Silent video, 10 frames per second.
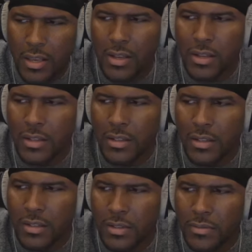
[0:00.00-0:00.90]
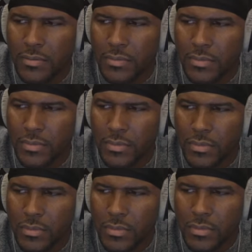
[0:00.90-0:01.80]

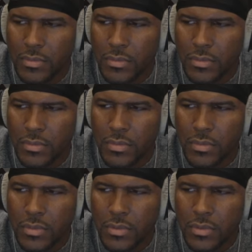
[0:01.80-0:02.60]
Nobody speaks.